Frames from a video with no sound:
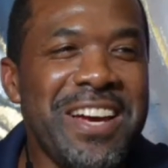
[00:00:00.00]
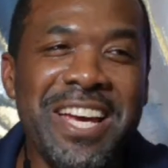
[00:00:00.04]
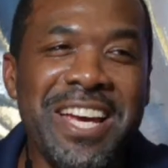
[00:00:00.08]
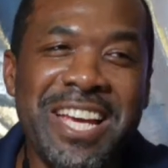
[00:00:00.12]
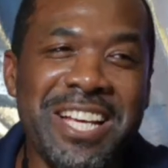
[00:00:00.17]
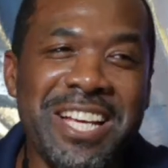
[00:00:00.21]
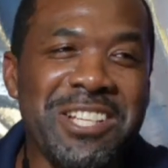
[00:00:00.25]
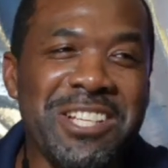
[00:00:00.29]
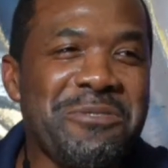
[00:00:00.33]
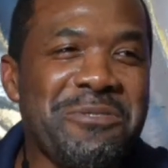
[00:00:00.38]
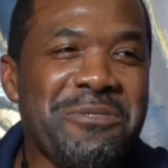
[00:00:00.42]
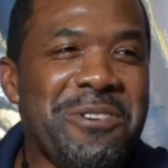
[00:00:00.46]

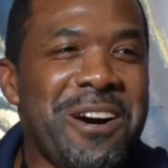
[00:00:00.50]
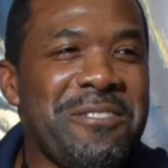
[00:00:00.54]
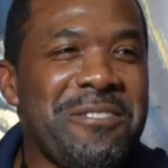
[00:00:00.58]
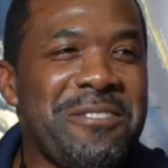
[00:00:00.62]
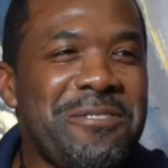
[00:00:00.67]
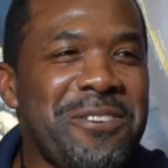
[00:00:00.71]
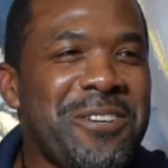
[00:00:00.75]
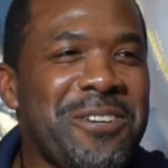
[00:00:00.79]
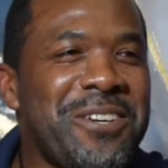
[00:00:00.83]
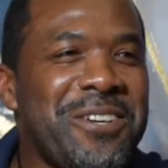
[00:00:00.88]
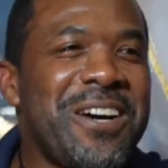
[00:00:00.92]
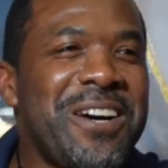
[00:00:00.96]
Is one
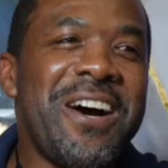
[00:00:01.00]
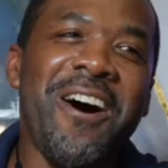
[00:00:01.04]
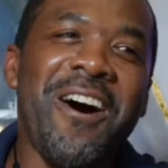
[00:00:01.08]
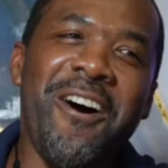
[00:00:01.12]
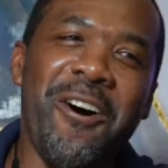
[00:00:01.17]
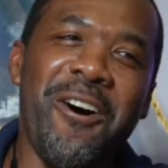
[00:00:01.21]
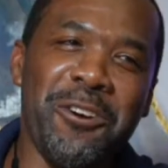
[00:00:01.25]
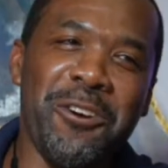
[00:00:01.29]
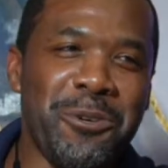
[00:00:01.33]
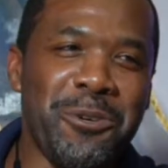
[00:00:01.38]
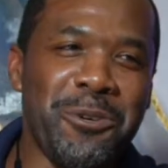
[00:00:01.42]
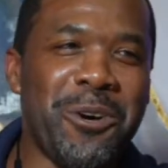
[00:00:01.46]
view.
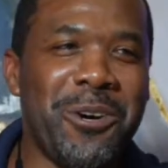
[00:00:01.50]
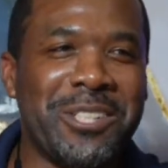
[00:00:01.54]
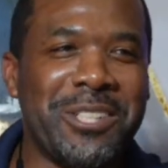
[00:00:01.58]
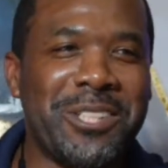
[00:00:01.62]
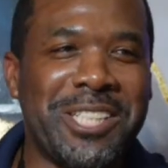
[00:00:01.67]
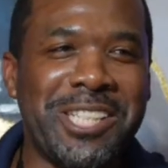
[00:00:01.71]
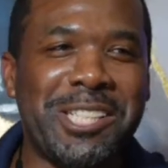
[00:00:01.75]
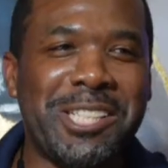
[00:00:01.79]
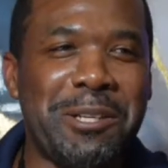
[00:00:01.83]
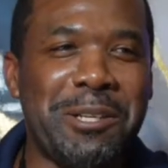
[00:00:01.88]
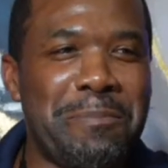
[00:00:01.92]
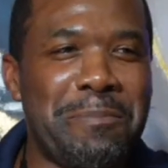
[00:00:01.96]
Oh, you gonna
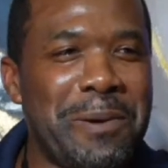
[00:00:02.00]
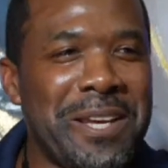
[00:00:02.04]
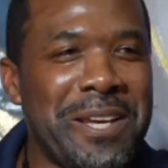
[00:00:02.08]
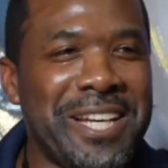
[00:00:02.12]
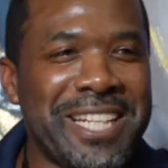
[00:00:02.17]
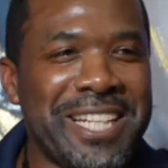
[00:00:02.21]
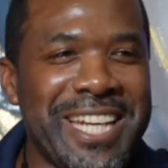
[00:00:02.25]
disappear